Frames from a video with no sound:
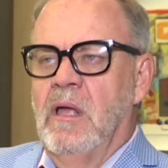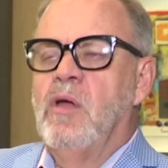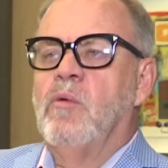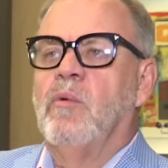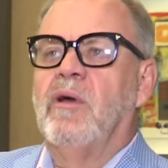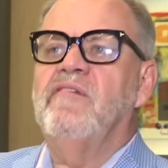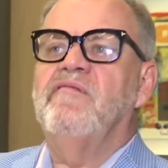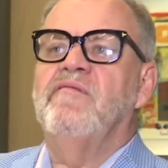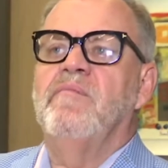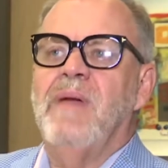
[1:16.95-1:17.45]

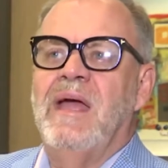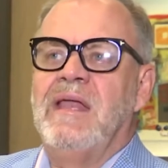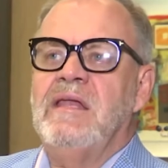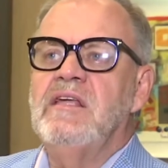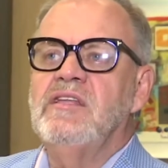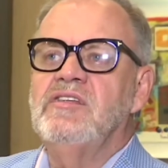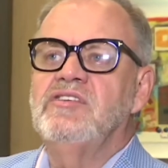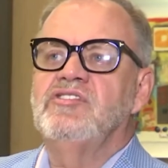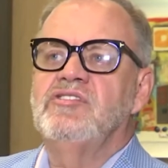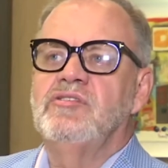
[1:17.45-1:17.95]
we've
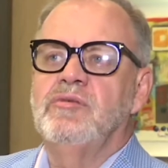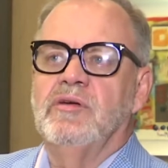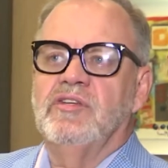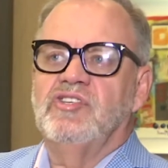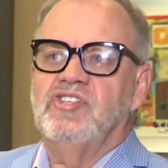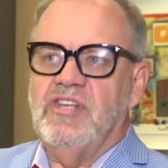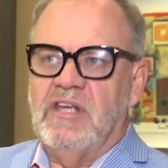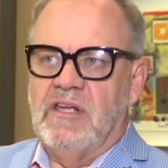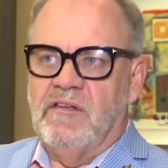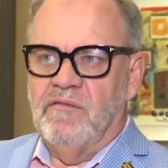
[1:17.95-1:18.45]
managed to
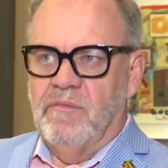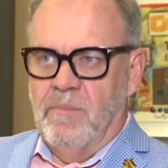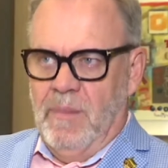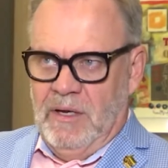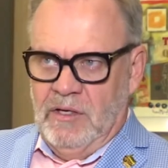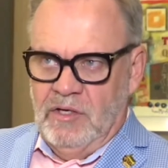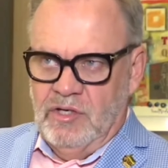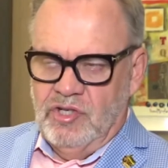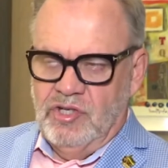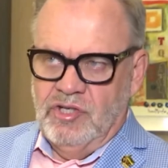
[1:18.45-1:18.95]
achieve
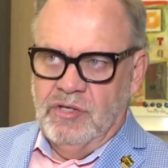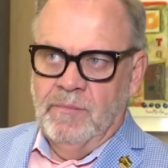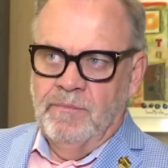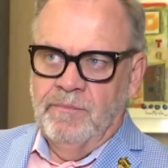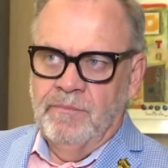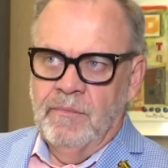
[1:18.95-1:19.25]
much.